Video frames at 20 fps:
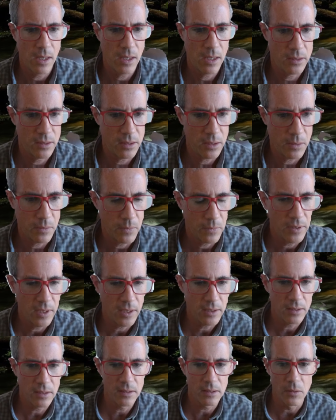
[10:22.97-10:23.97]
So
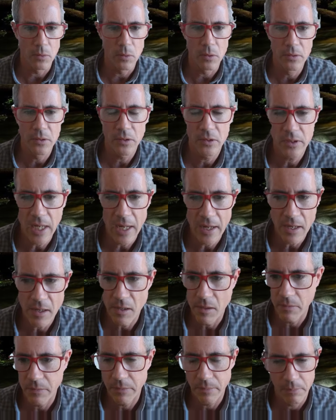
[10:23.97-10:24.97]
this is an older
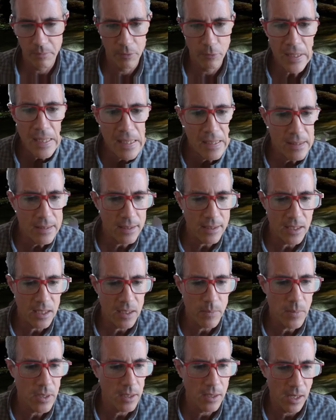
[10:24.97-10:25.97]
style green
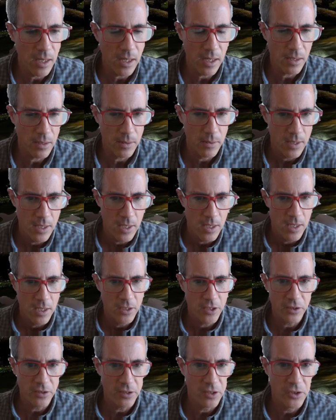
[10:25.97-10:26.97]
theme,
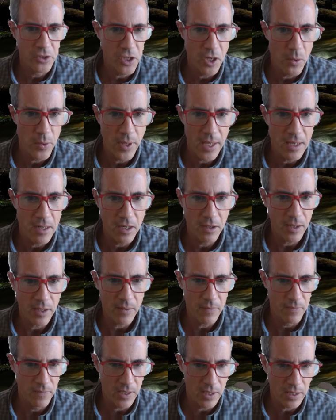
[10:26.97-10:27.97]
just to show they integrate
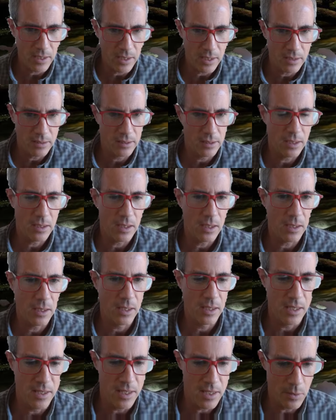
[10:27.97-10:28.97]
very nicely
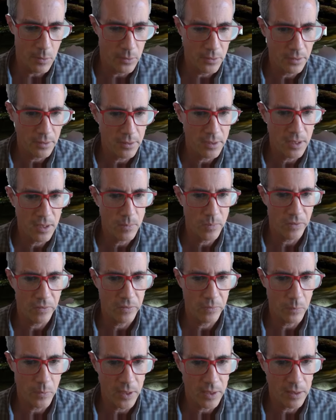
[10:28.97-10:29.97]
in the older themes
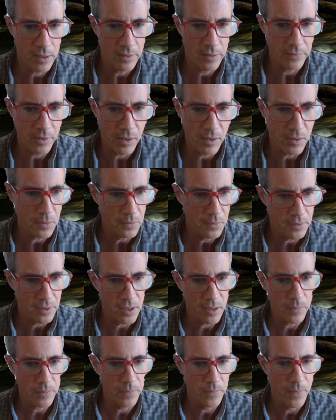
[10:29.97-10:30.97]
as well as our new
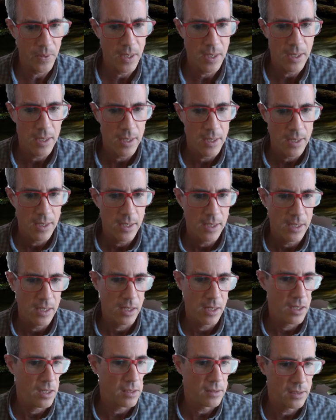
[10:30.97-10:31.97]
theme.
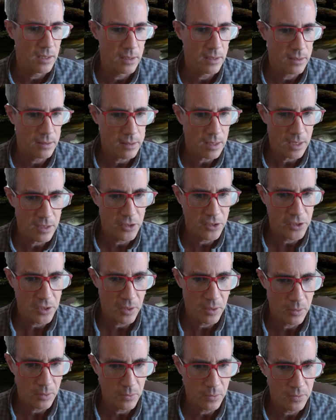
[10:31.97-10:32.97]
Here you can see the
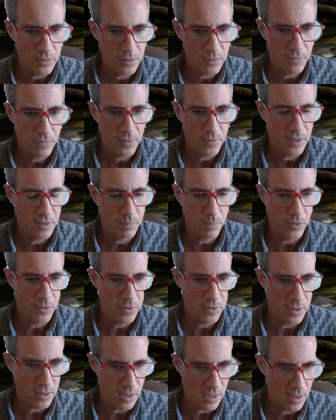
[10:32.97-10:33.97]
slideshows.
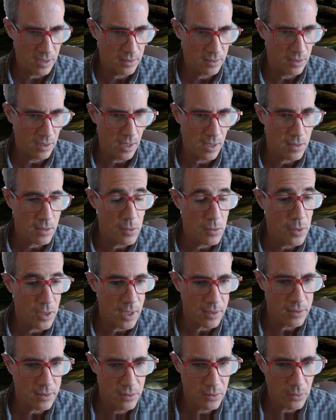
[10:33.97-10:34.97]
This unit
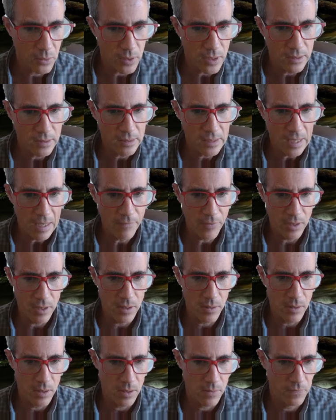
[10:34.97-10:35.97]
has
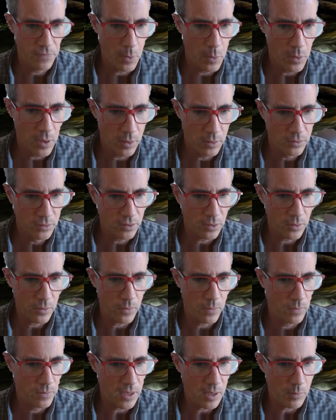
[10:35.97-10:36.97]
37 photos,
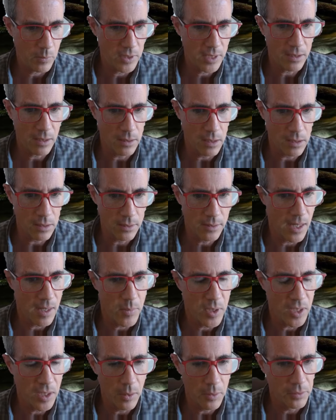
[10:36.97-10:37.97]
so that would take a long time
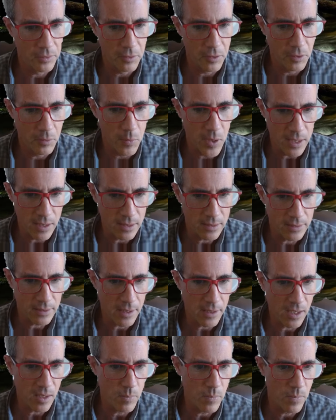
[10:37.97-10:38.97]
to go through one at a
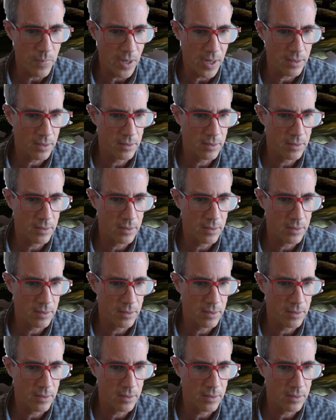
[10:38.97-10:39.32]
time, but